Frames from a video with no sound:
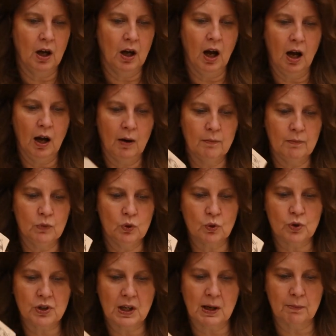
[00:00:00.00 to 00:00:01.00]

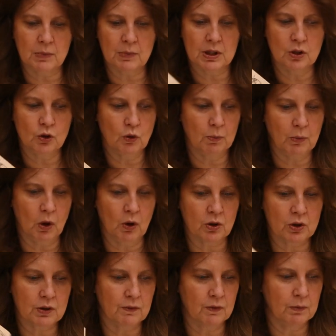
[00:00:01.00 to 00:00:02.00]
your stamps in your
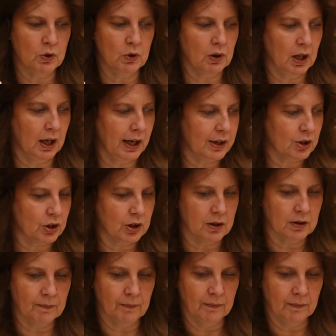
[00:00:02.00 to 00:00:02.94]
box from your collection.